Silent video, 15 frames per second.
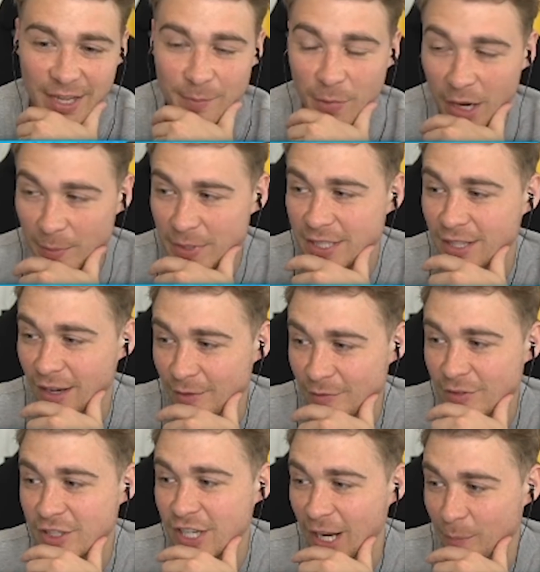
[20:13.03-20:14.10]
It might be time
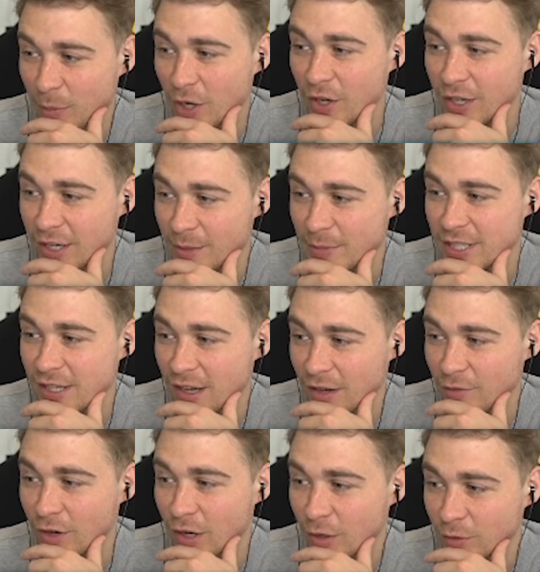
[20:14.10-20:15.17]
for Jack Byrne in the
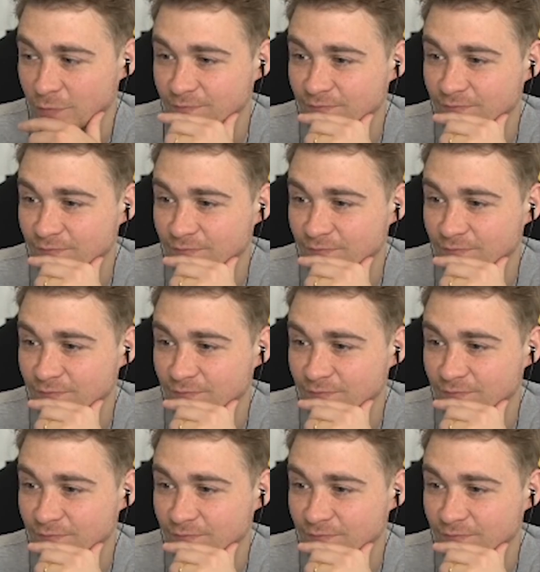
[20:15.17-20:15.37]
mezzala role.